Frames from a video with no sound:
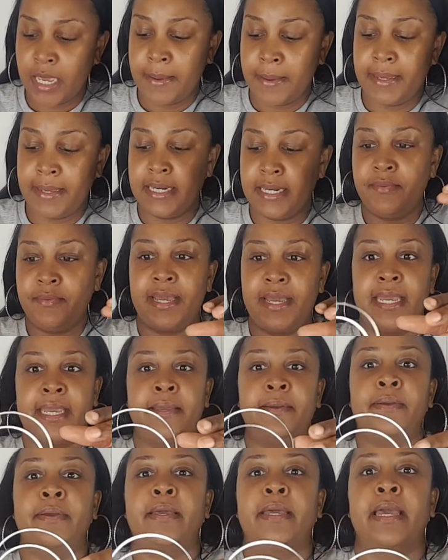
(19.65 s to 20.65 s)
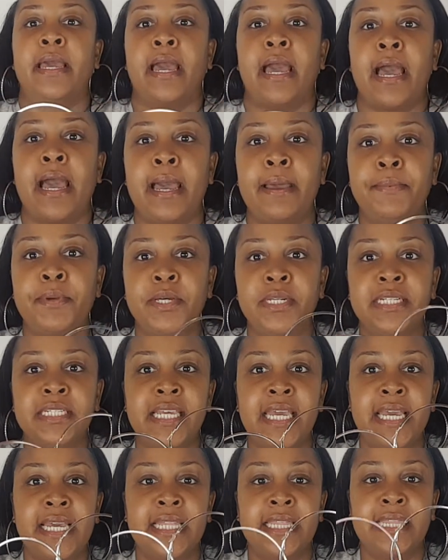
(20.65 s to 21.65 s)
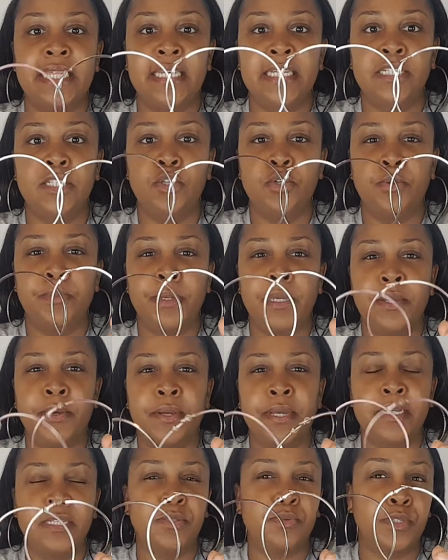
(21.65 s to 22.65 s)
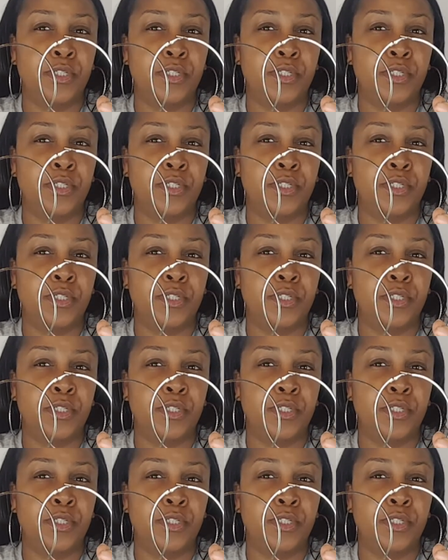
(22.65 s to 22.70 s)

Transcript: But anyway, I'm gonna take these hoop earrings,